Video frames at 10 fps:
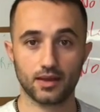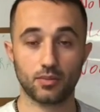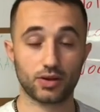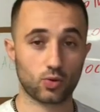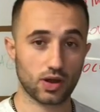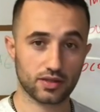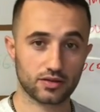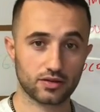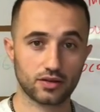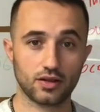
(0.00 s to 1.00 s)
but
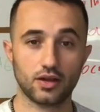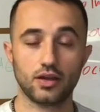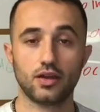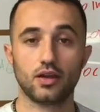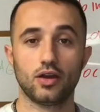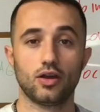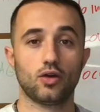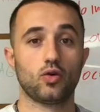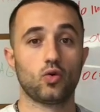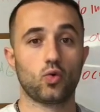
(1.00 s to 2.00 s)
rather,
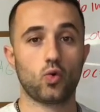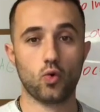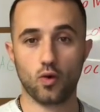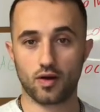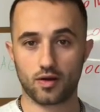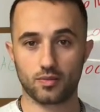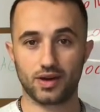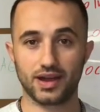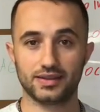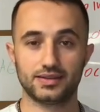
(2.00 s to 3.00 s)
who are
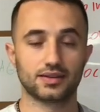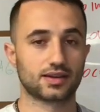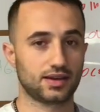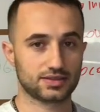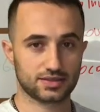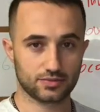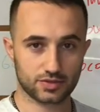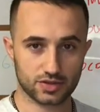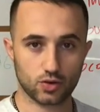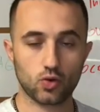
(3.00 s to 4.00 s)
my ideal
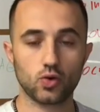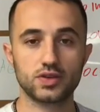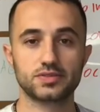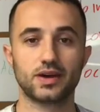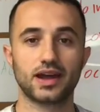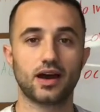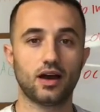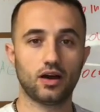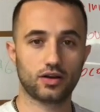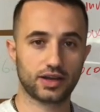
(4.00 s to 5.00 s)
customers, who is my
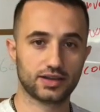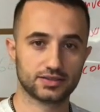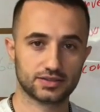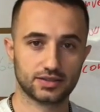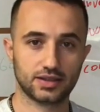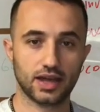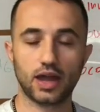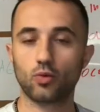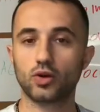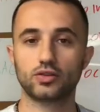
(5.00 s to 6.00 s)
audience,
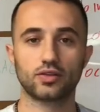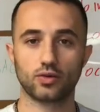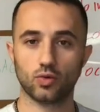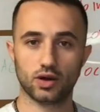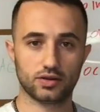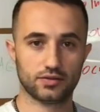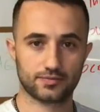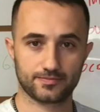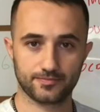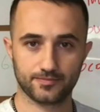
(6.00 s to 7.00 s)
and what do they want?
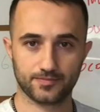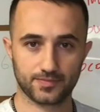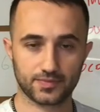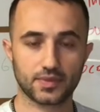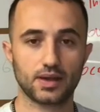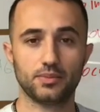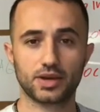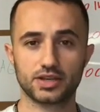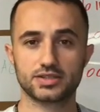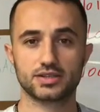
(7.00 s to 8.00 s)

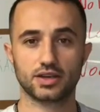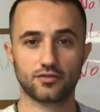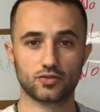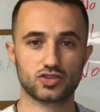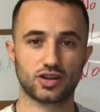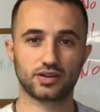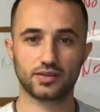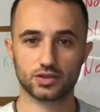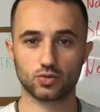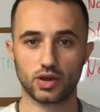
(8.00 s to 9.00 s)
Because if you start it
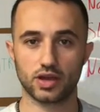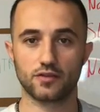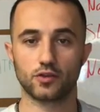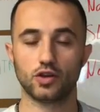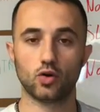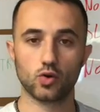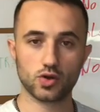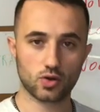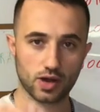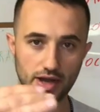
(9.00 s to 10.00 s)
this way, if you know who
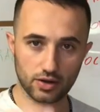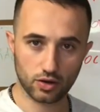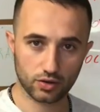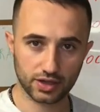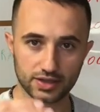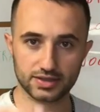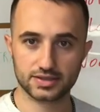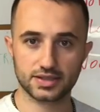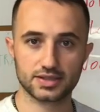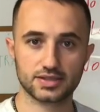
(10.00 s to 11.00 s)
your
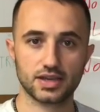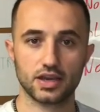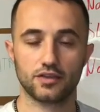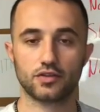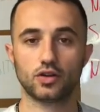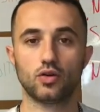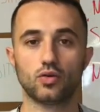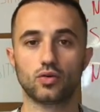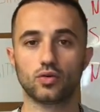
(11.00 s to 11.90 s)
audience is, if you know